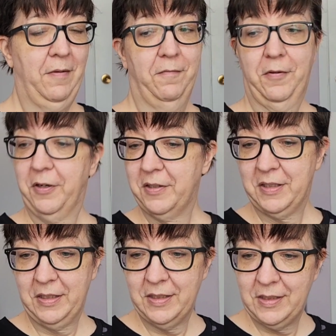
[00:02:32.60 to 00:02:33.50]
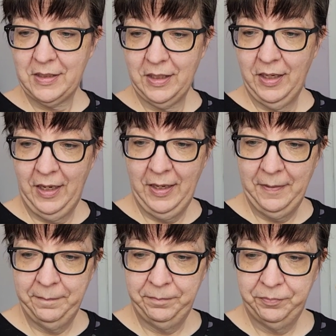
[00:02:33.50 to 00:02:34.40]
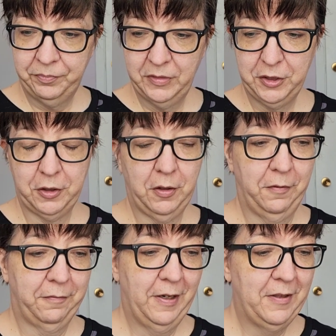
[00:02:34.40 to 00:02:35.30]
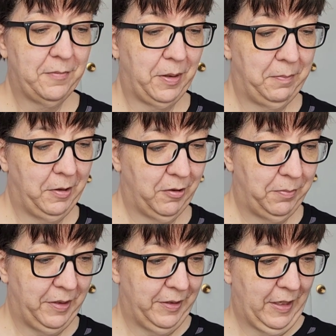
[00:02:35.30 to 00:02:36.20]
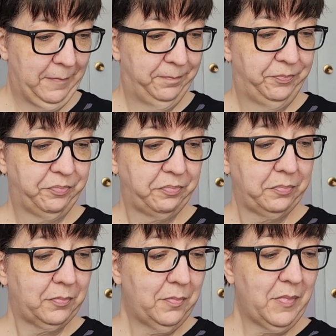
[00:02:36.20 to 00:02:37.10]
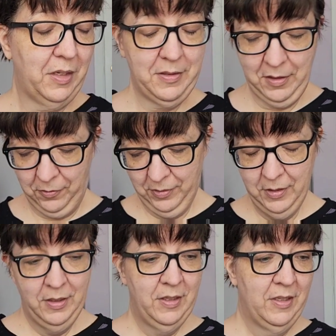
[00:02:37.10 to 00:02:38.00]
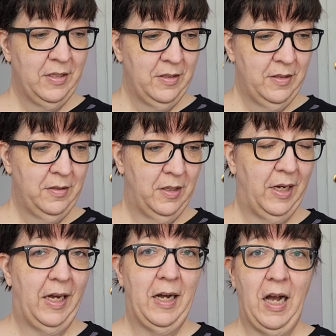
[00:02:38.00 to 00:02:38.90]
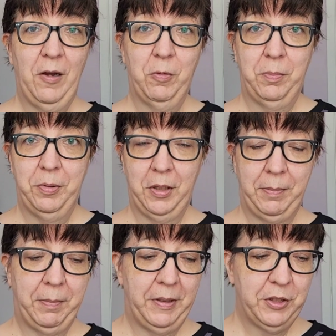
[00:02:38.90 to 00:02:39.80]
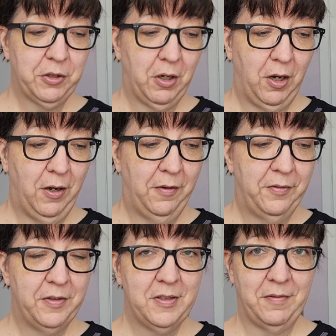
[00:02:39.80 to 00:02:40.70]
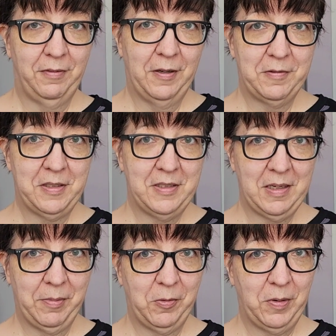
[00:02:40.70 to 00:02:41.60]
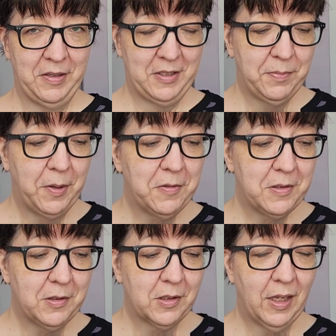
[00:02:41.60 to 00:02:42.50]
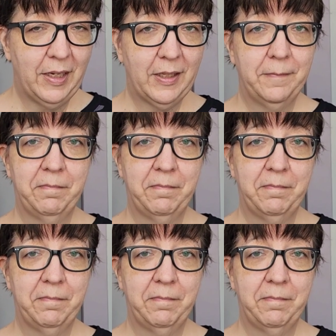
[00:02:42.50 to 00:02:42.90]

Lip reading: versus Circle of Friends by Mirabilia. So I will put up a picture of Sunflowers in Summer, what it's supposed to look like.